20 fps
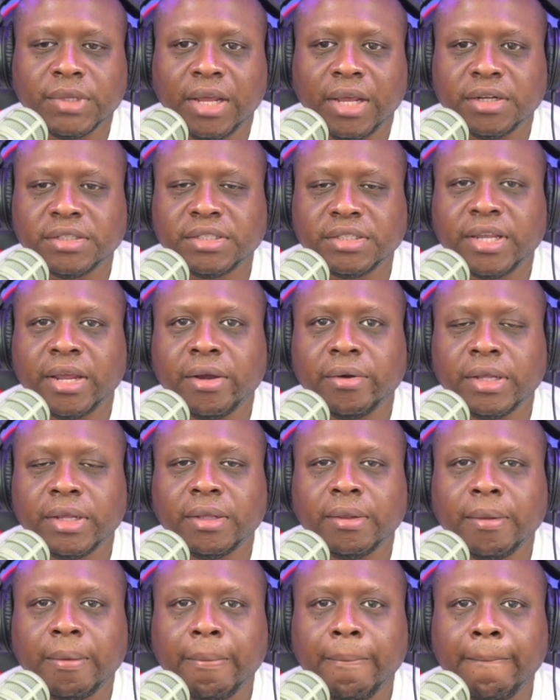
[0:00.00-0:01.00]
And it's
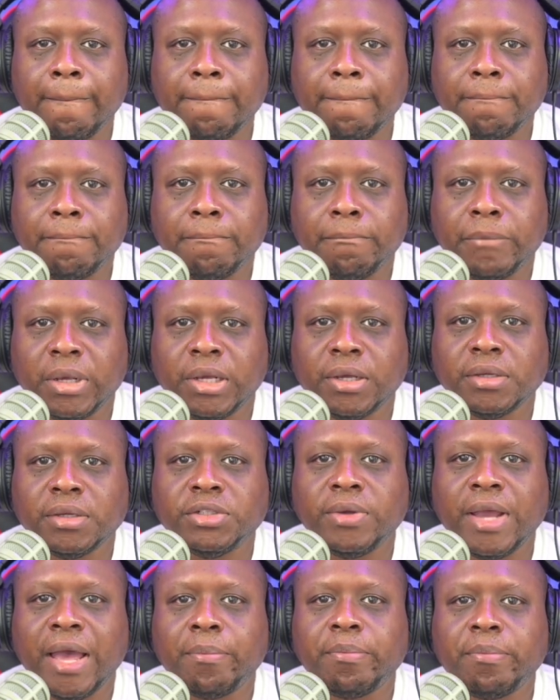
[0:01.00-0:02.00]
scary because
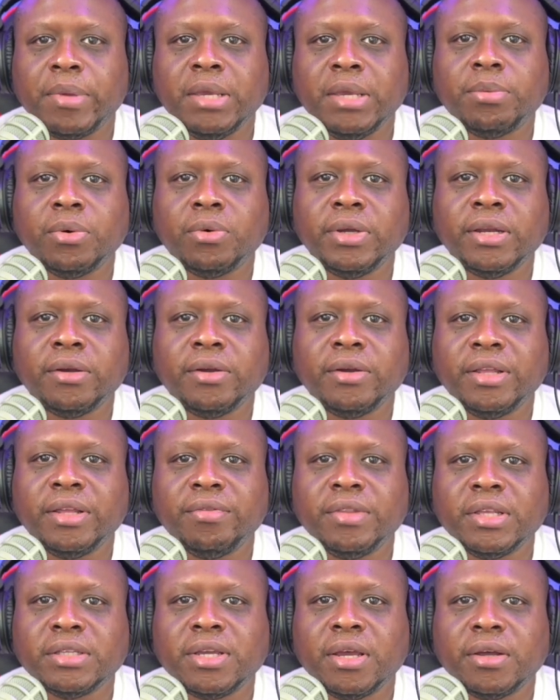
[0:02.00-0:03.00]
you got people here
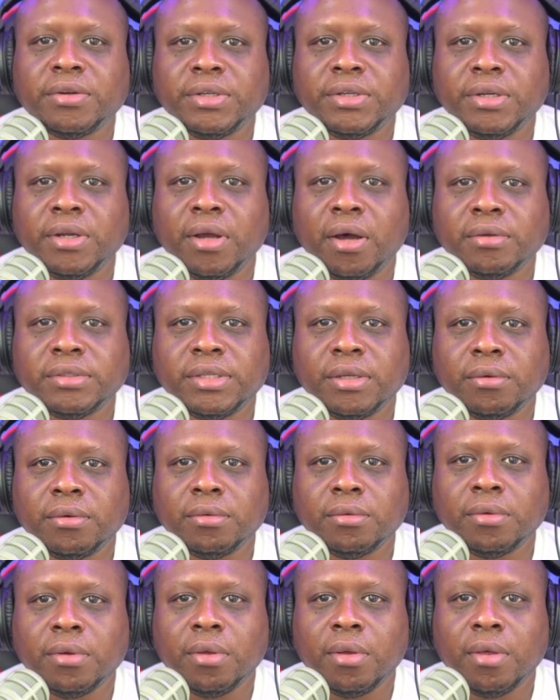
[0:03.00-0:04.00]
in this country
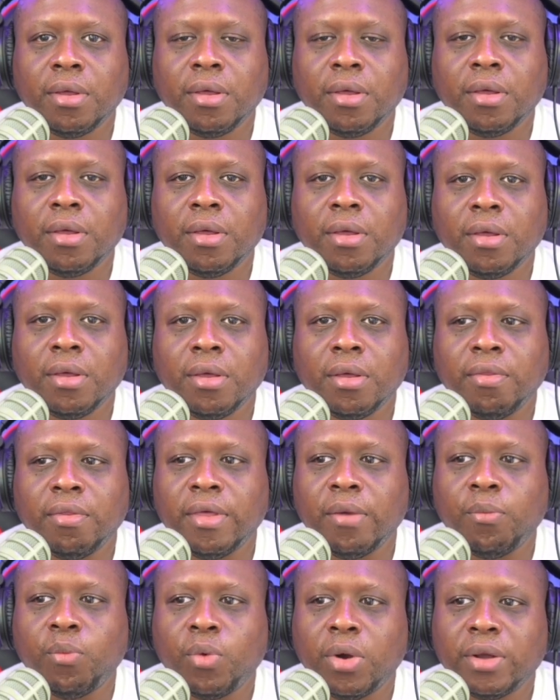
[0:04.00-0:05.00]
also
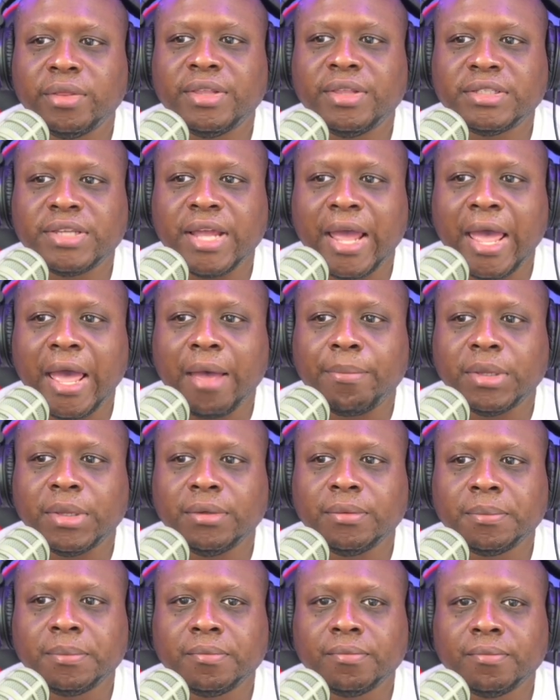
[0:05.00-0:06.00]
that want this to
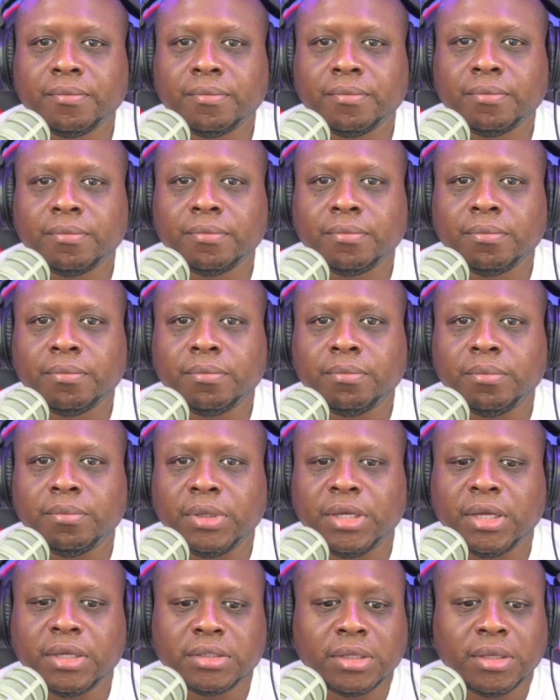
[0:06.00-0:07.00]
happen
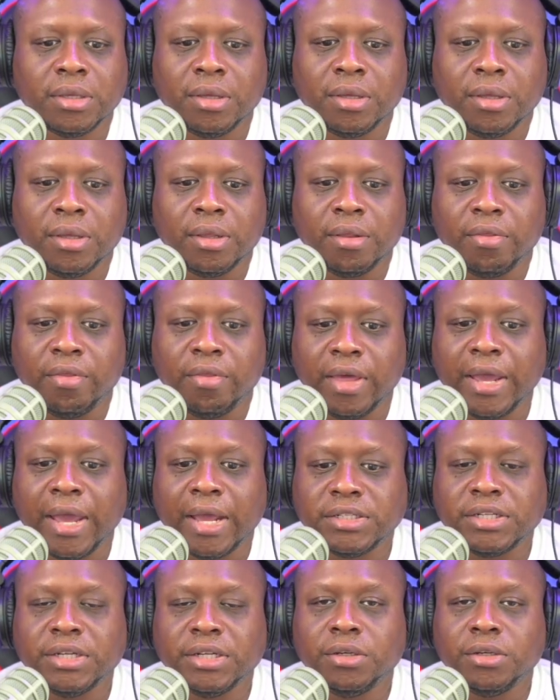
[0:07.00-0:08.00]
because they
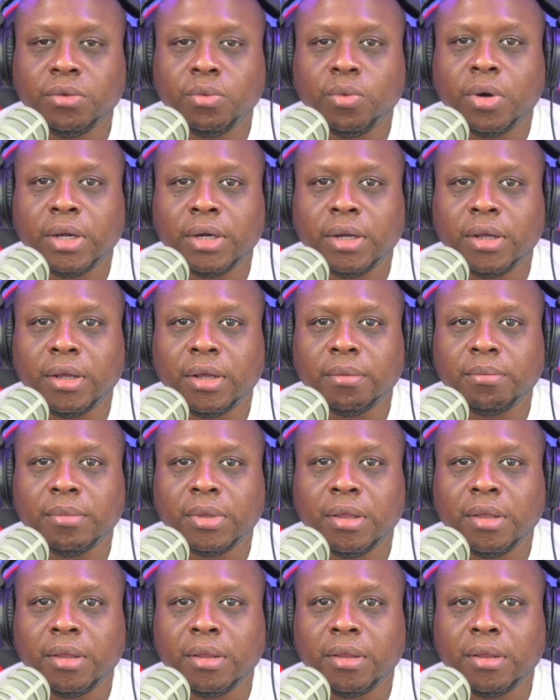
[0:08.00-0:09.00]
actually do want
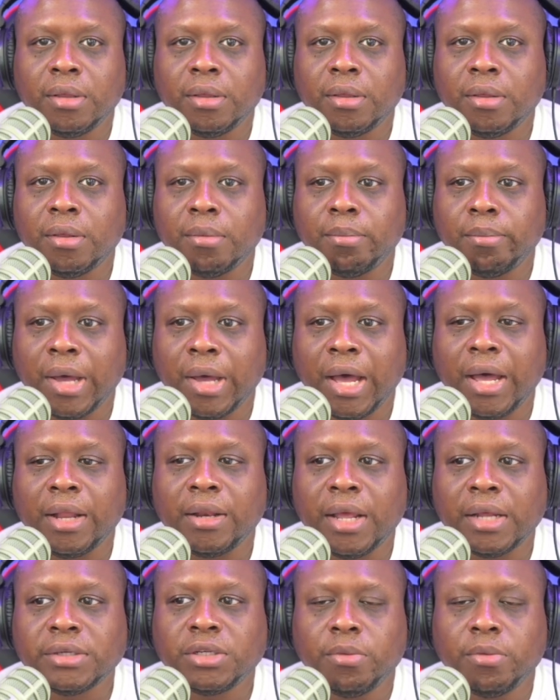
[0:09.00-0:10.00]

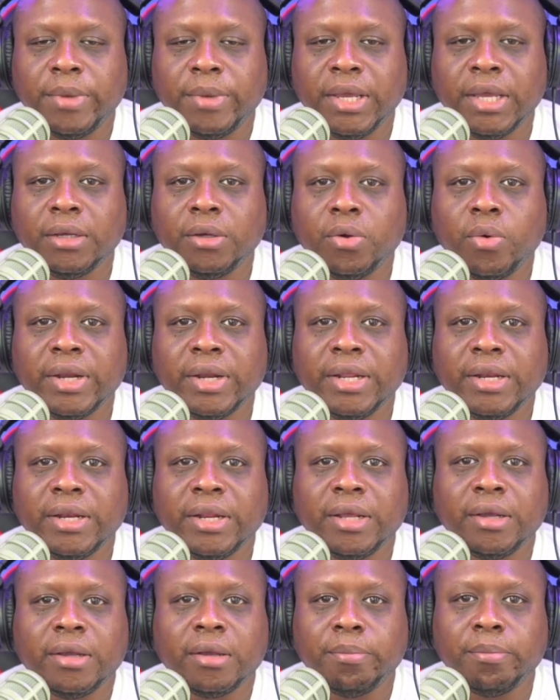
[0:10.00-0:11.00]
biological men going in
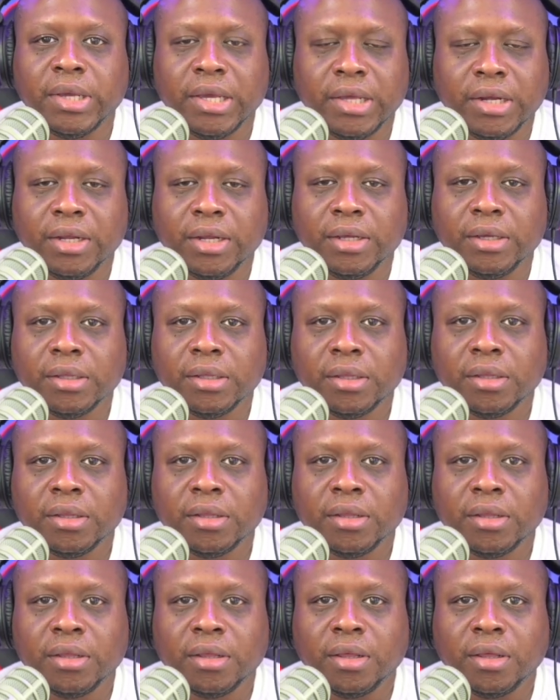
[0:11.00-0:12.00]
and competing
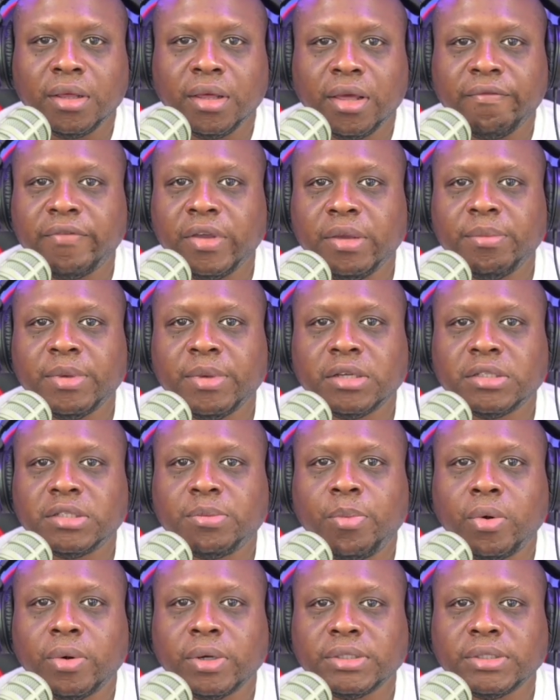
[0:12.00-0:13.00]
in female
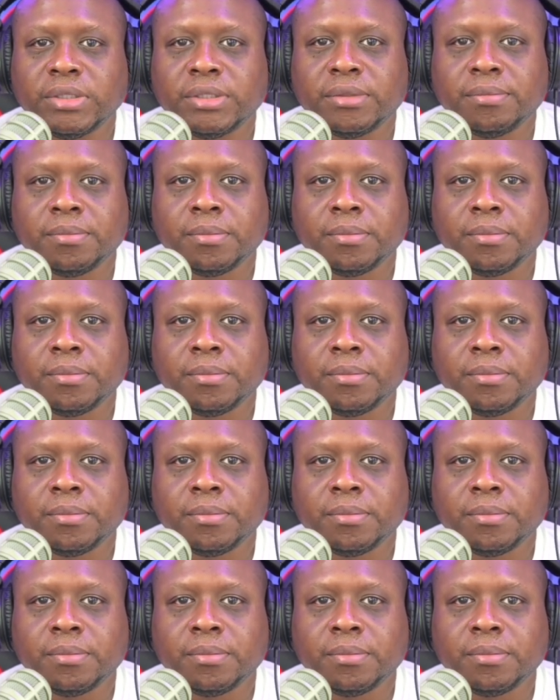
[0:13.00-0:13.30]
sports.